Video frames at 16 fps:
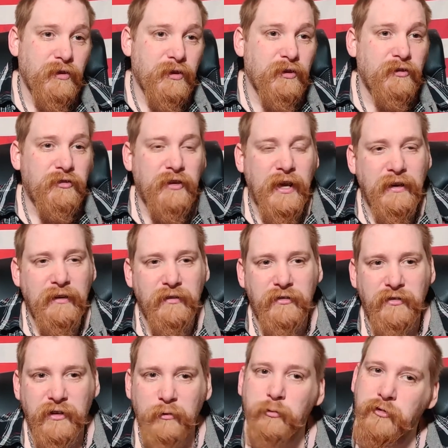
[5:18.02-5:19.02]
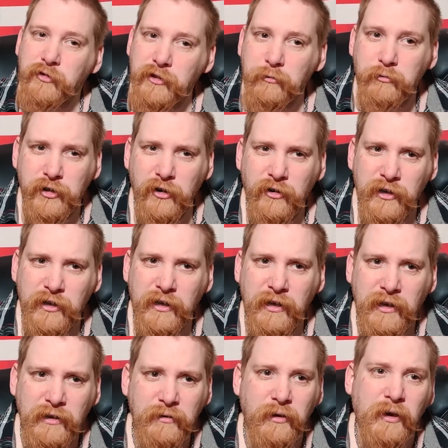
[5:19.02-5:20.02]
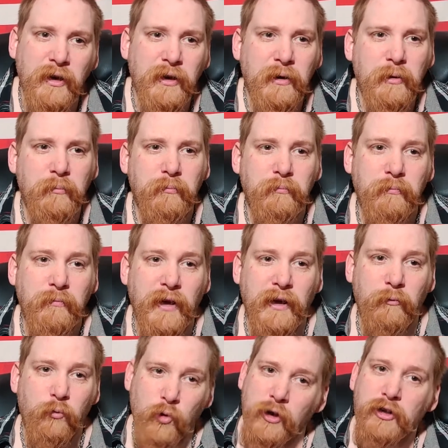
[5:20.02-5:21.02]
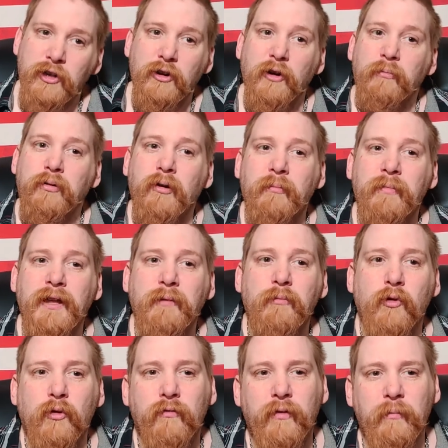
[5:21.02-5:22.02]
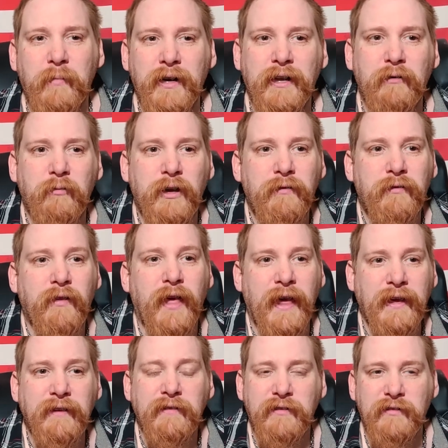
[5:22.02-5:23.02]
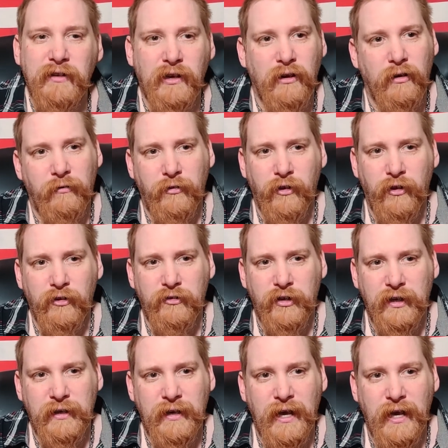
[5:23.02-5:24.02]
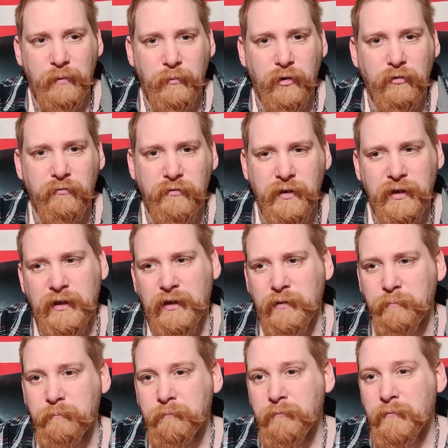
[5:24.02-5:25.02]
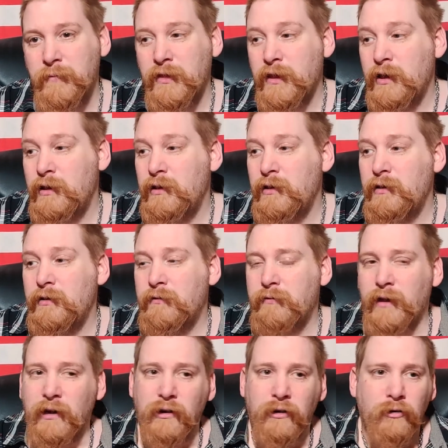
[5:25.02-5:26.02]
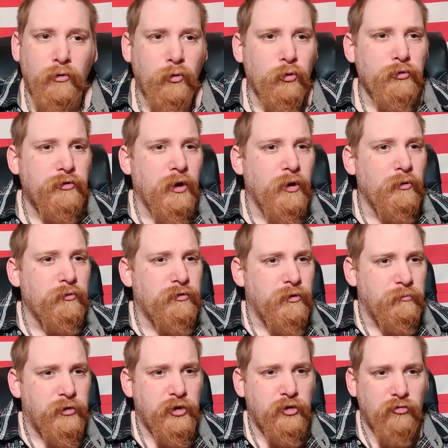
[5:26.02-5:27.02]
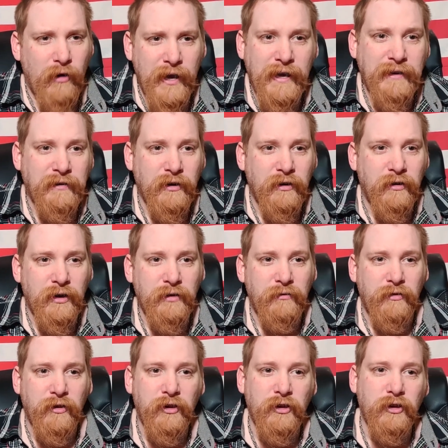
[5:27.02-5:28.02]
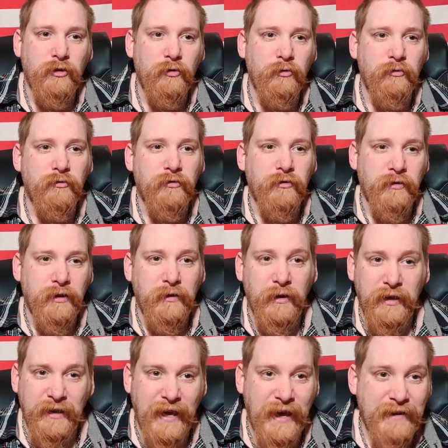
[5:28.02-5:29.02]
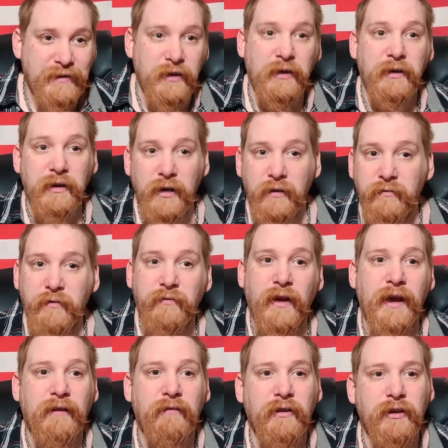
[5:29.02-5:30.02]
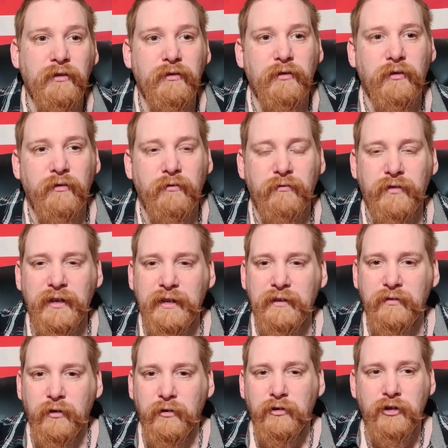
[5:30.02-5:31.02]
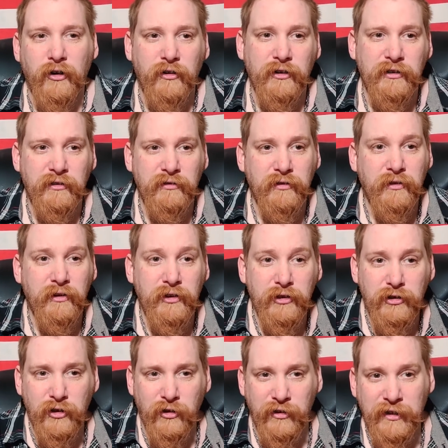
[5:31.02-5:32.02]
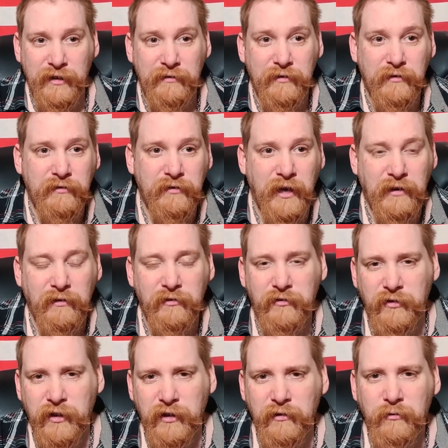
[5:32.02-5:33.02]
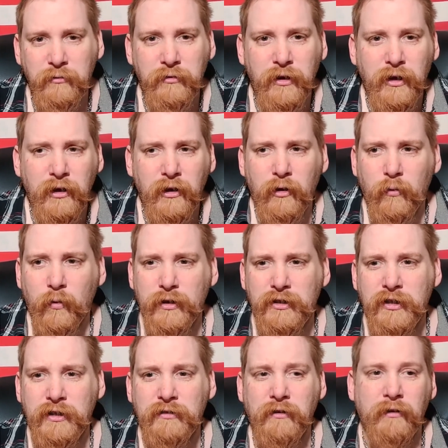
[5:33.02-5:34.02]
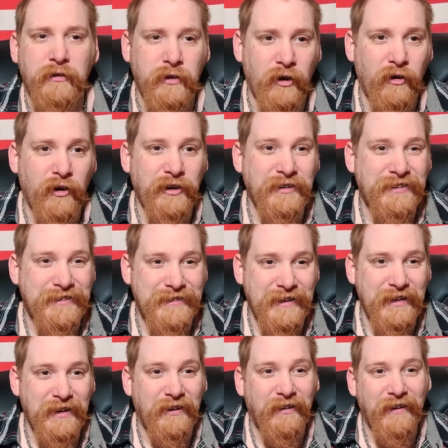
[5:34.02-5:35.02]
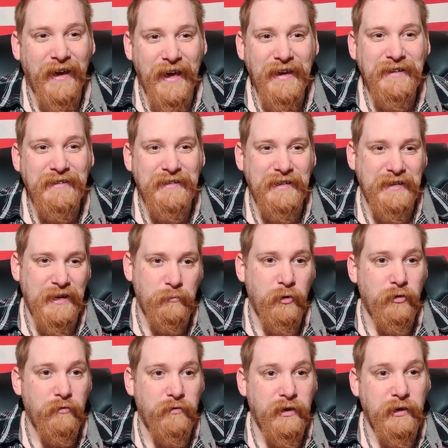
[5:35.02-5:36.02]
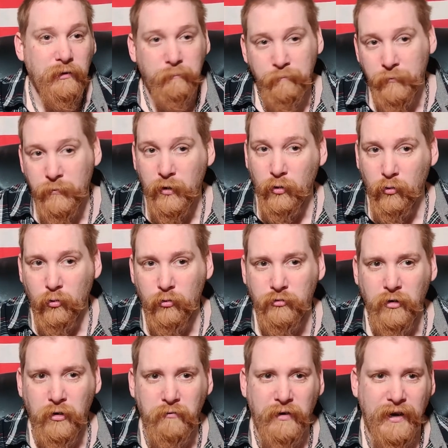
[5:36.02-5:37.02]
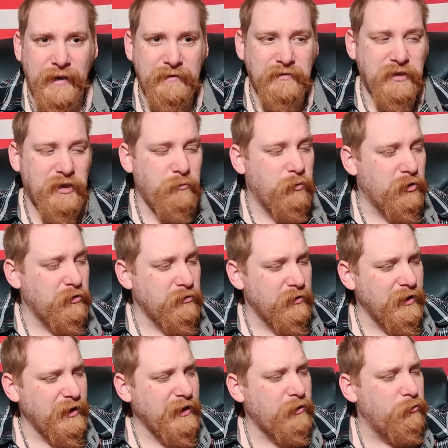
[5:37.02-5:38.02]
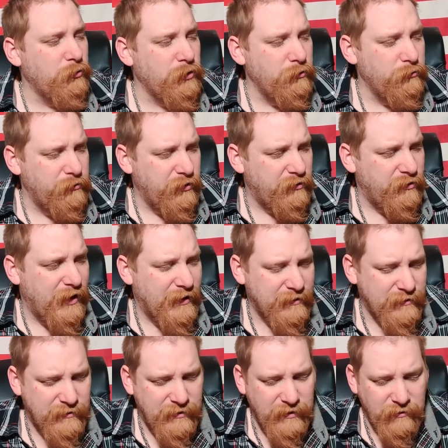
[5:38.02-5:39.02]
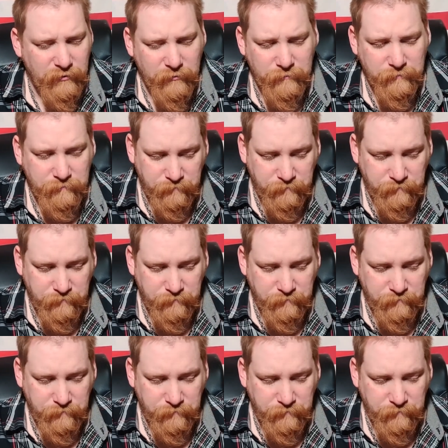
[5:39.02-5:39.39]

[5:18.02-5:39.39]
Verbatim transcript: stainless steel, still Chinese, and one you're probably more familiar with, 8Cr13MoV. There are also some Schrade knives that use yet another variant of these Chinese stainless steels, which is 9Cr18MoV. Also, the Lansky World Legal uses that steel.